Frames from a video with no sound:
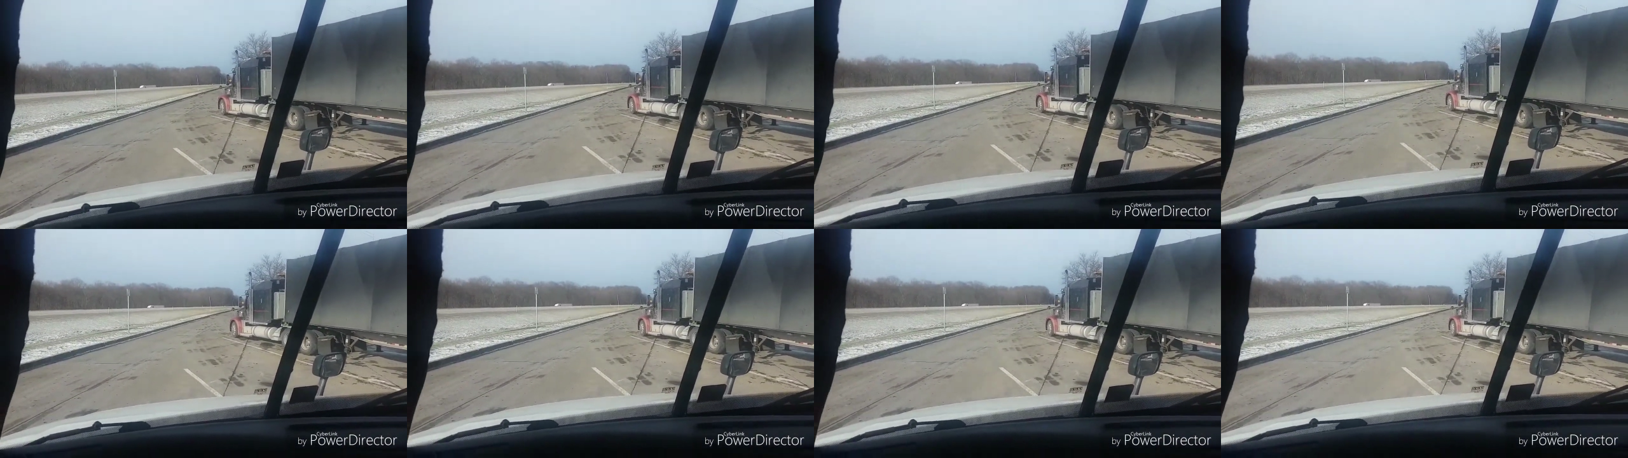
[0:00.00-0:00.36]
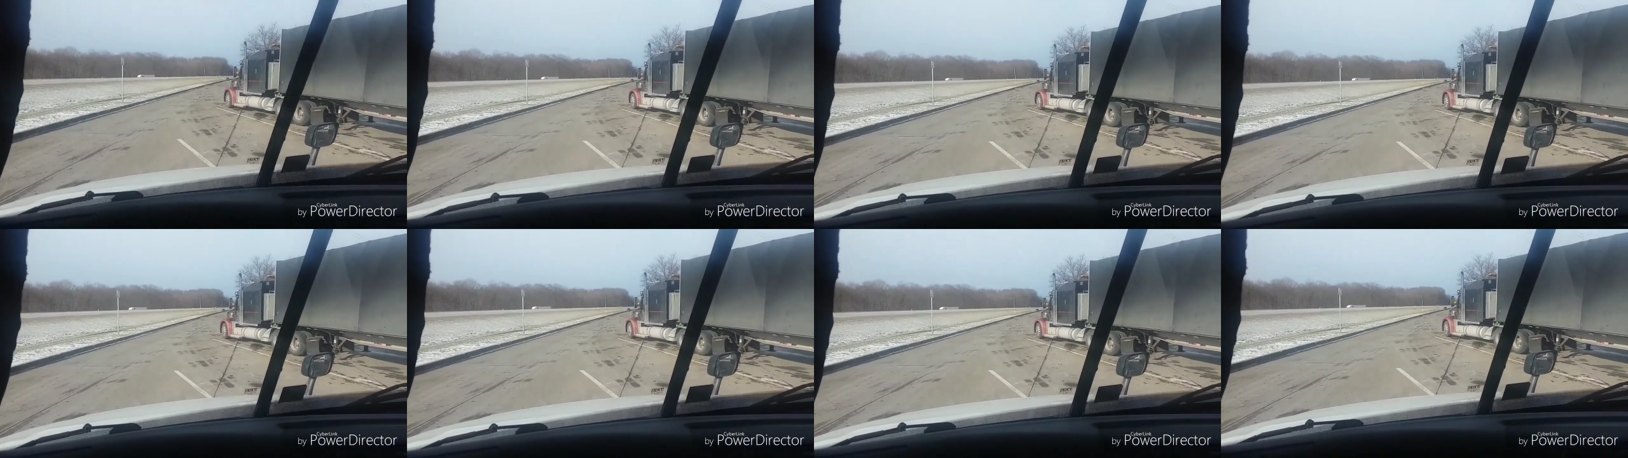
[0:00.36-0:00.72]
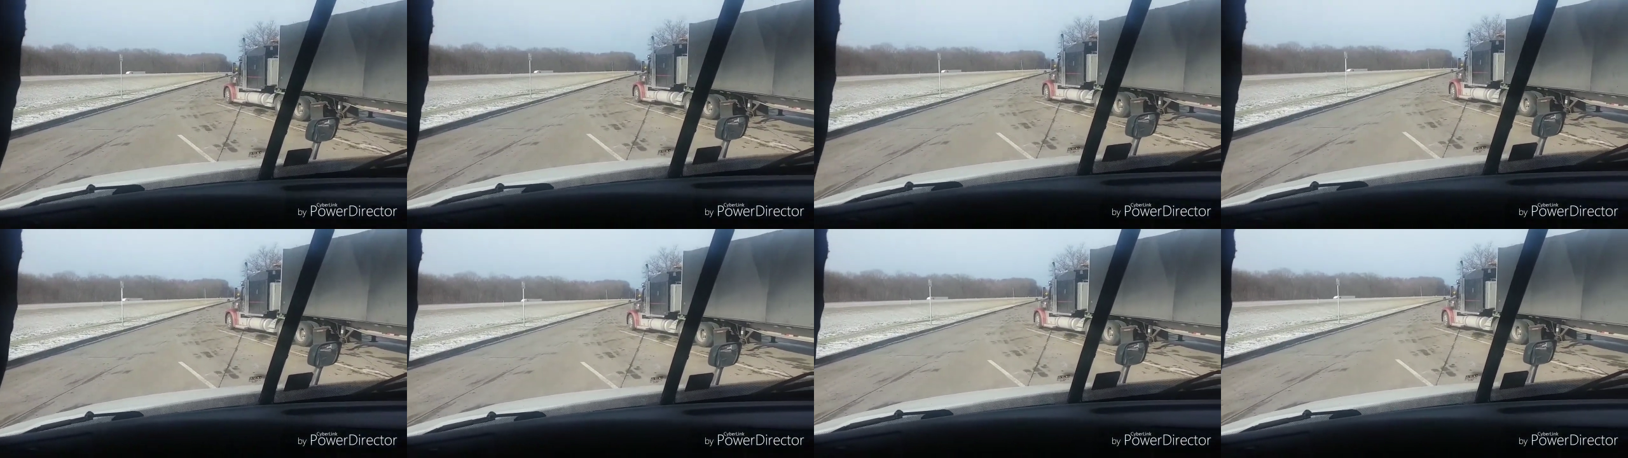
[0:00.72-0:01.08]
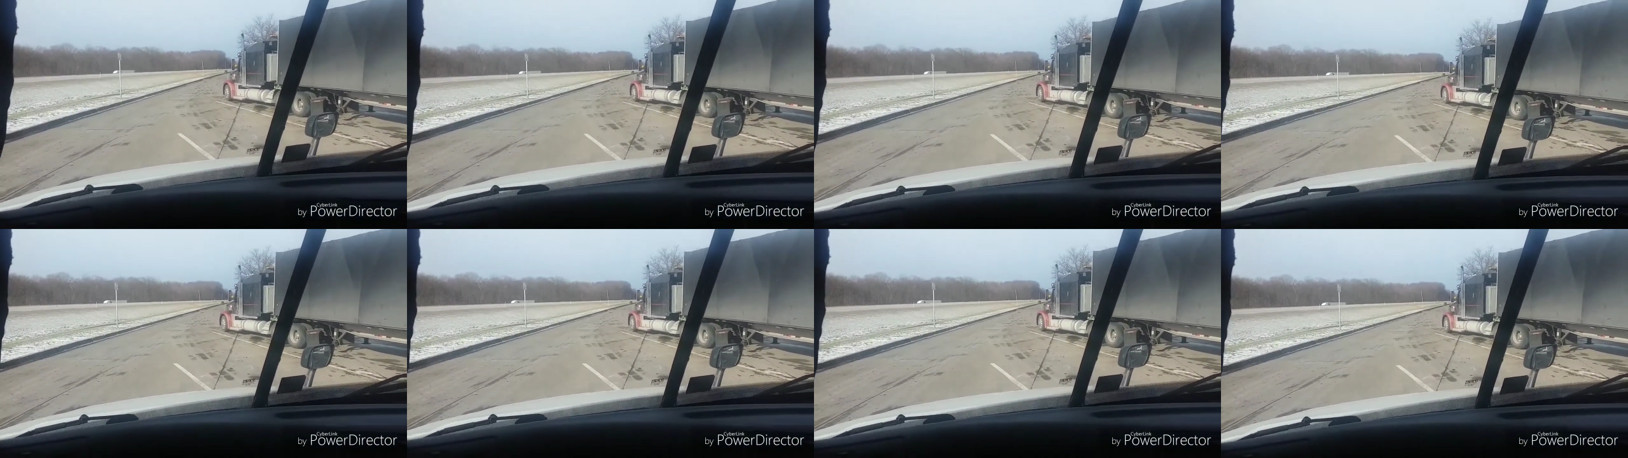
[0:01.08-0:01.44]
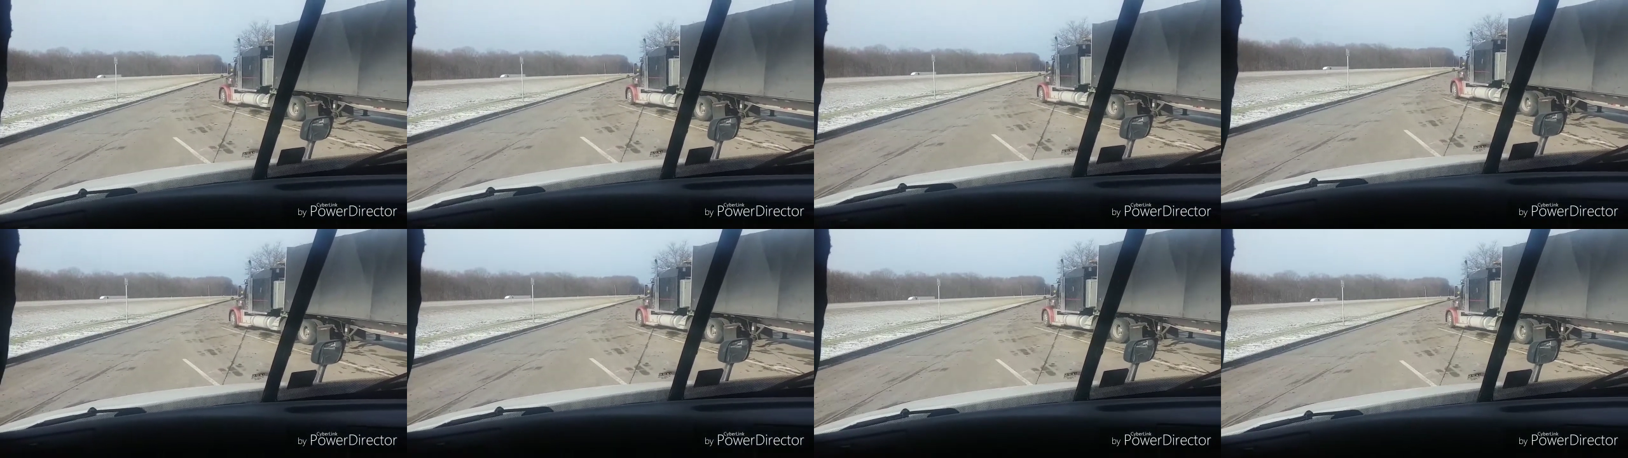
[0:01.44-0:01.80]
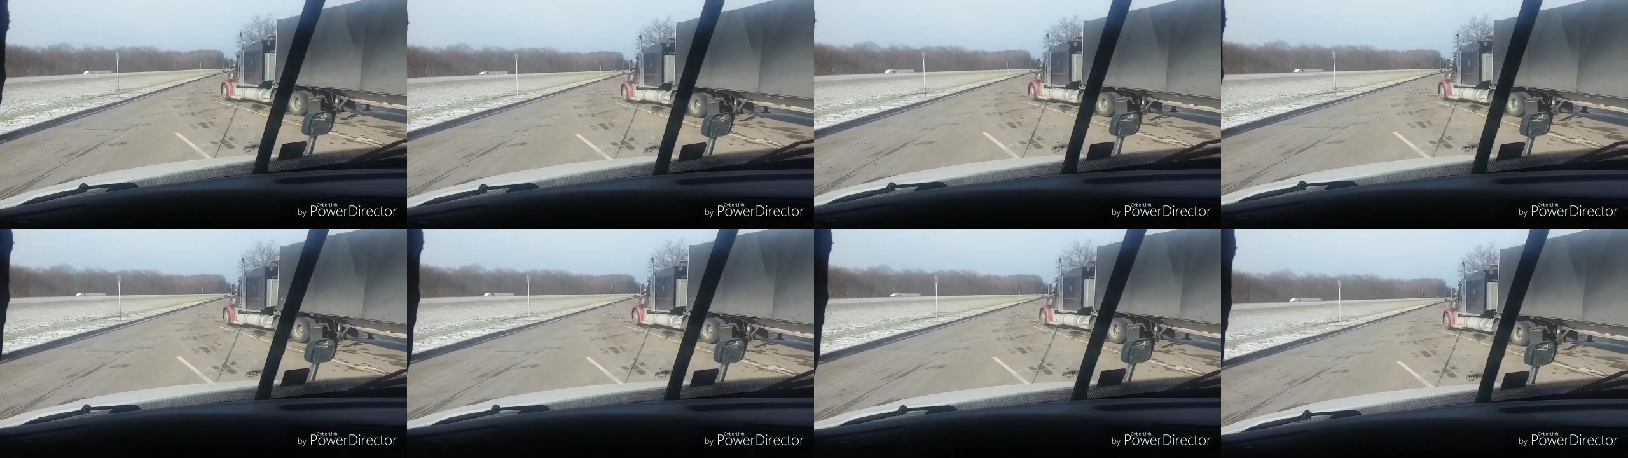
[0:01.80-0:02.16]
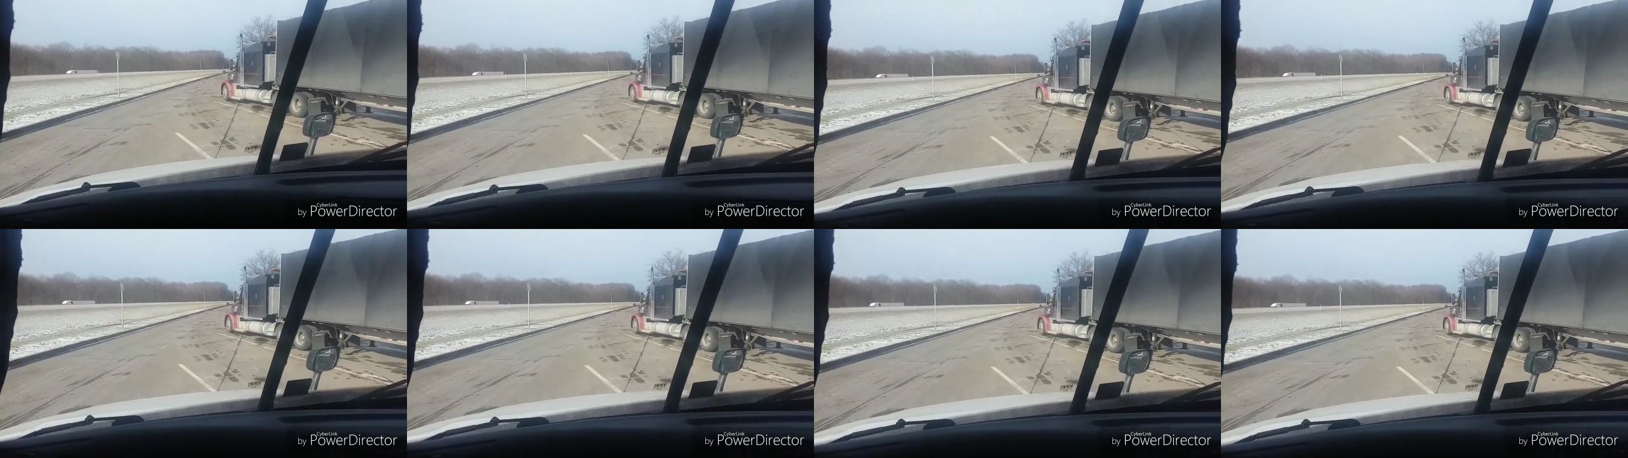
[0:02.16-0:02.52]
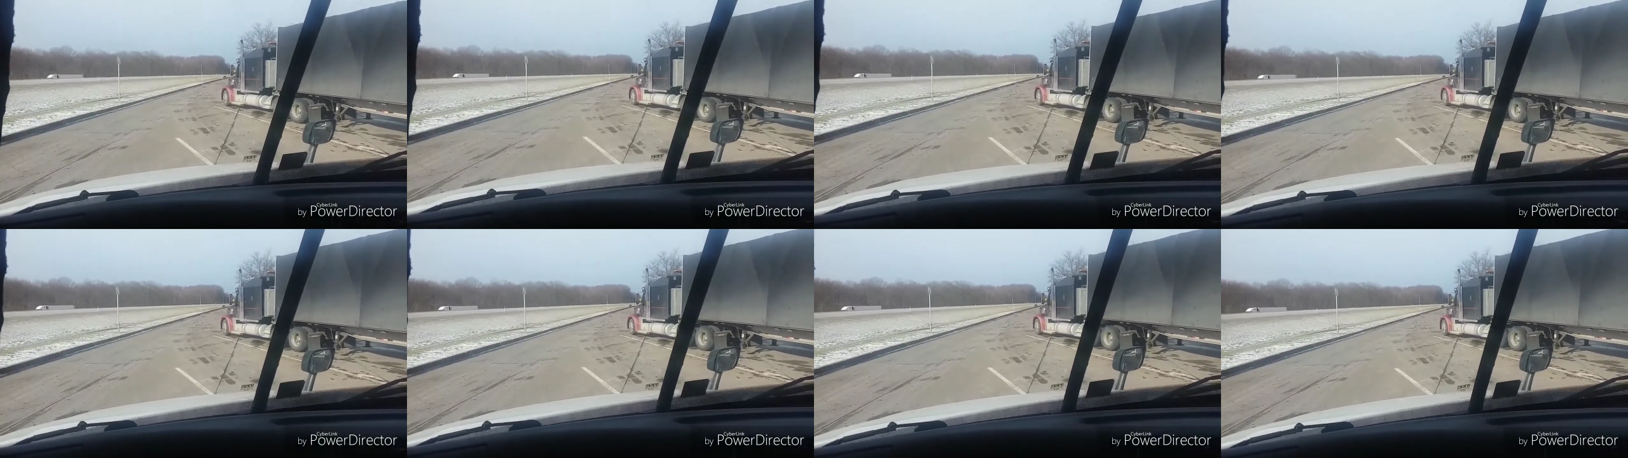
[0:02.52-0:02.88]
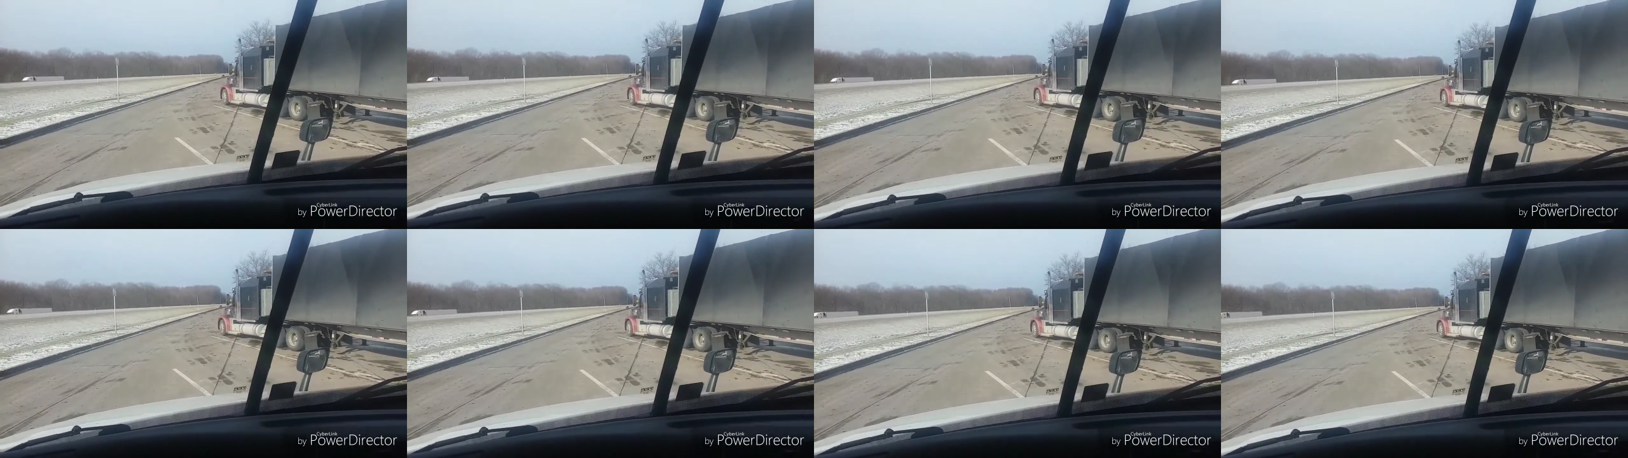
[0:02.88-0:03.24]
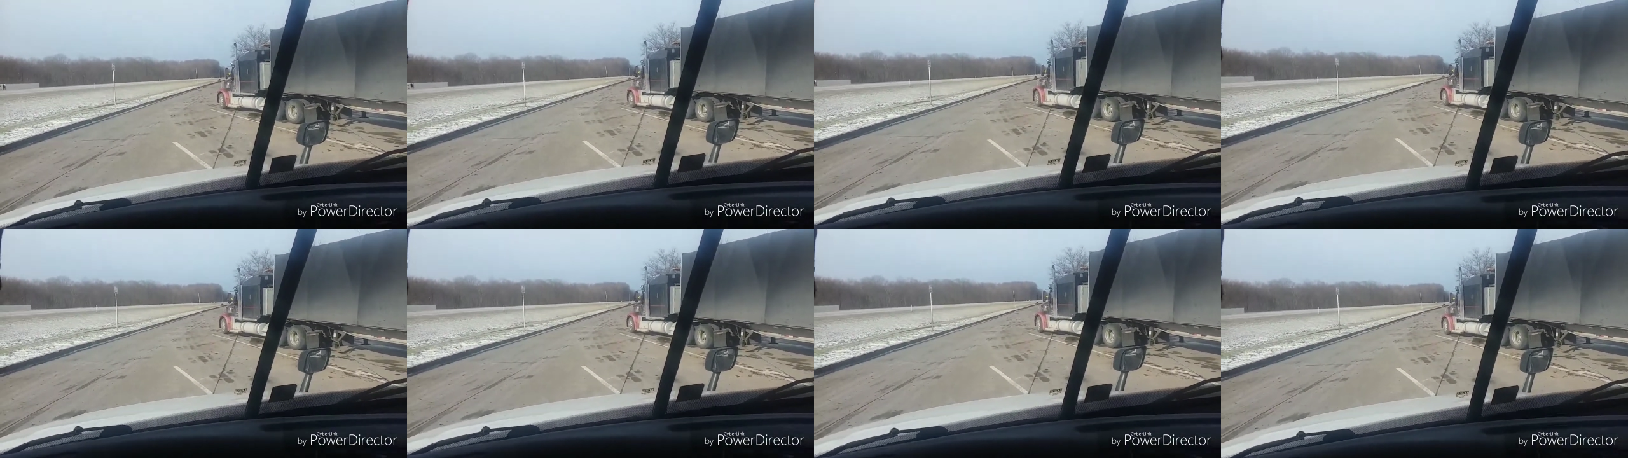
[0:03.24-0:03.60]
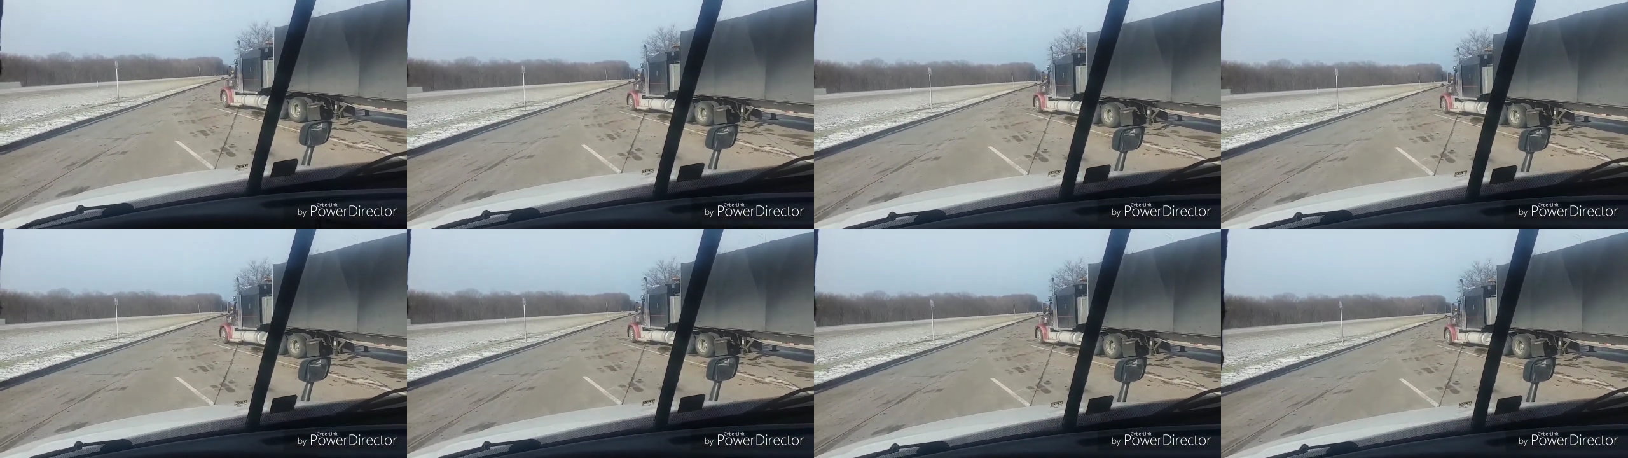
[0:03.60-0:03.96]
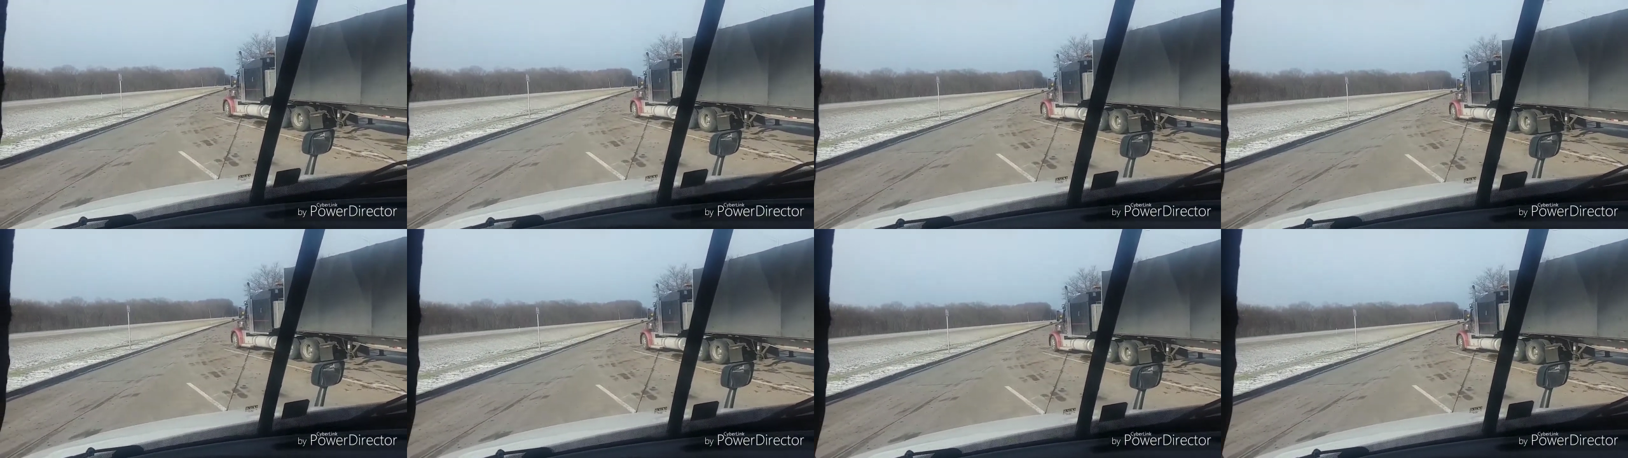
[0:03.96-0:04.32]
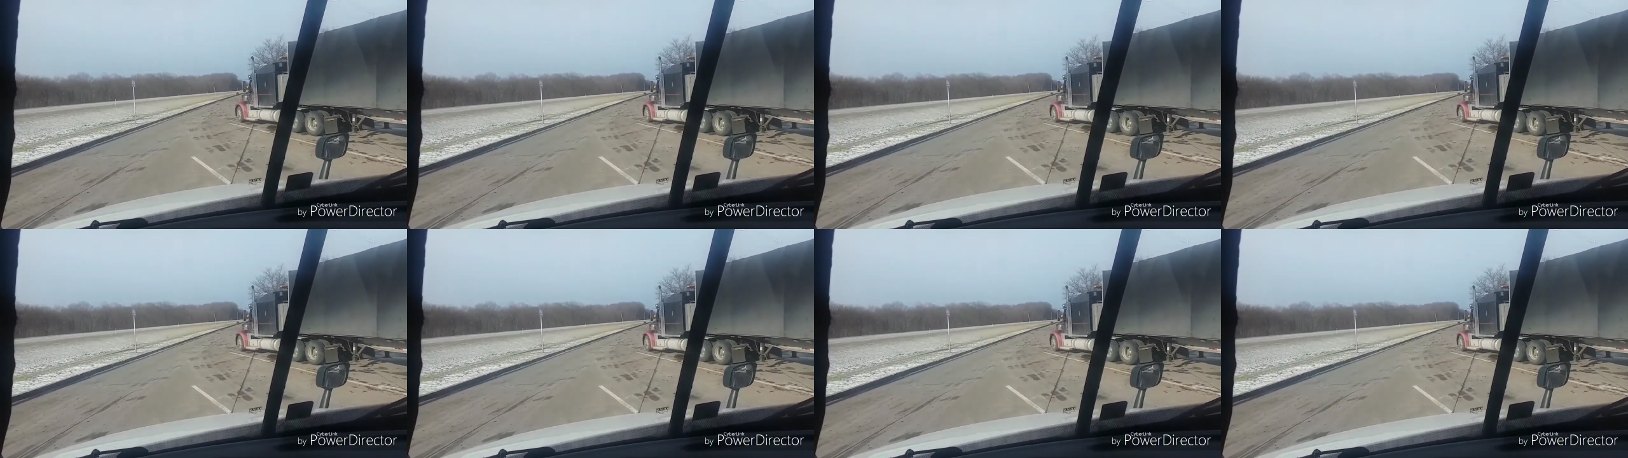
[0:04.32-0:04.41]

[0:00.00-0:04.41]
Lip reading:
Nobody's mouth can be seen.